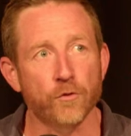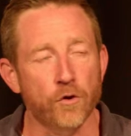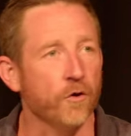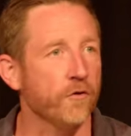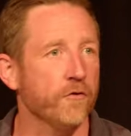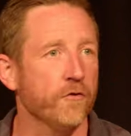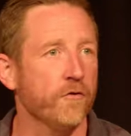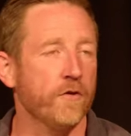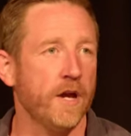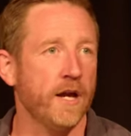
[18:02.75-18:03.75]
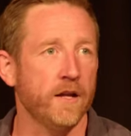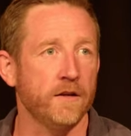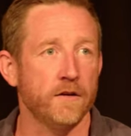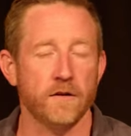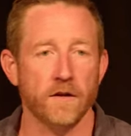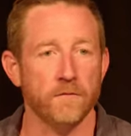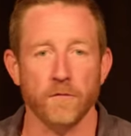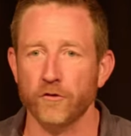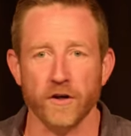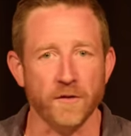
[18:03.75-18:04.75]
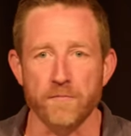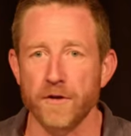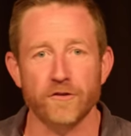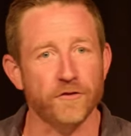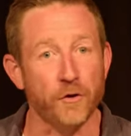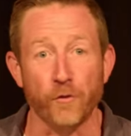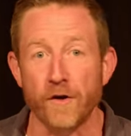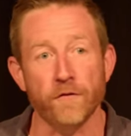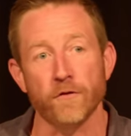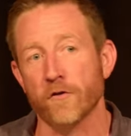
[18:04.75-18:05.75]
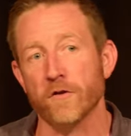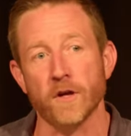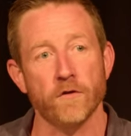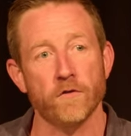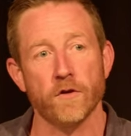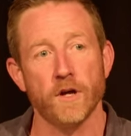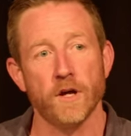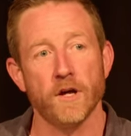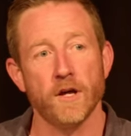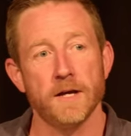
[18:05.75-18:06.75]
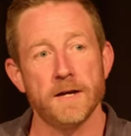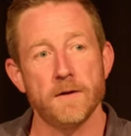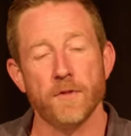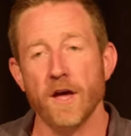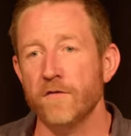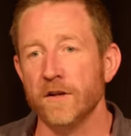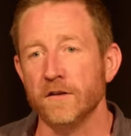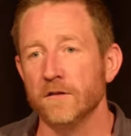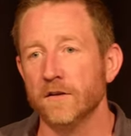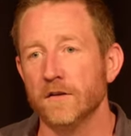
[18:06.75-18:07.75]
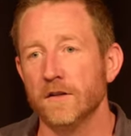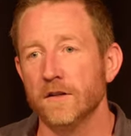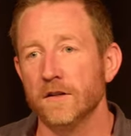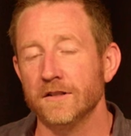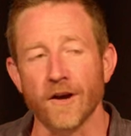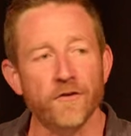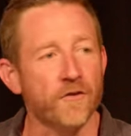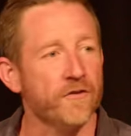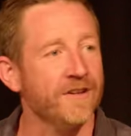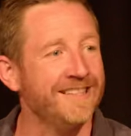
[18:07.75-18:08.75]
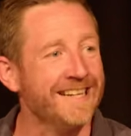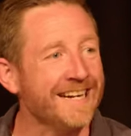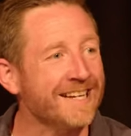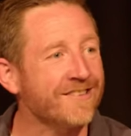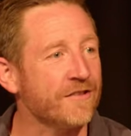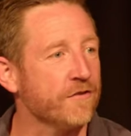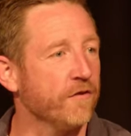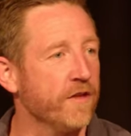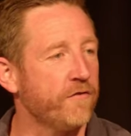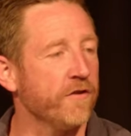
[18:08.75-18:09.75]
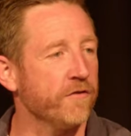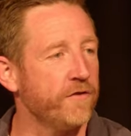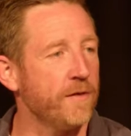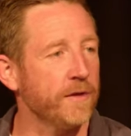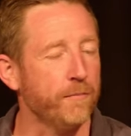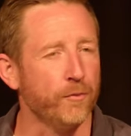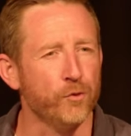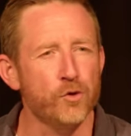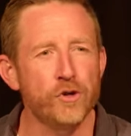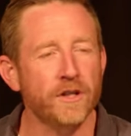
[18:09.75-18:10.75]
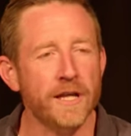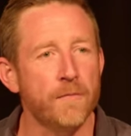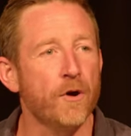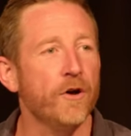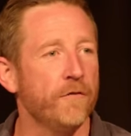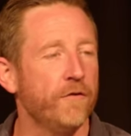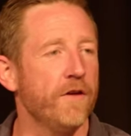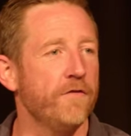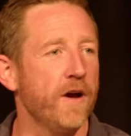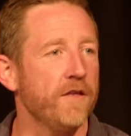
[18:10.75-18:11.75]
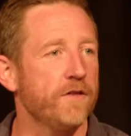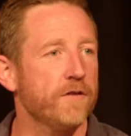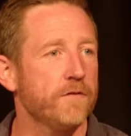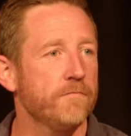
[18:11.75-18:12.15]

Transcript: causes, and I'm not trying to diminish the grief of those things. They're having dozens and dozens of their friends and family brutally murdered for their faith.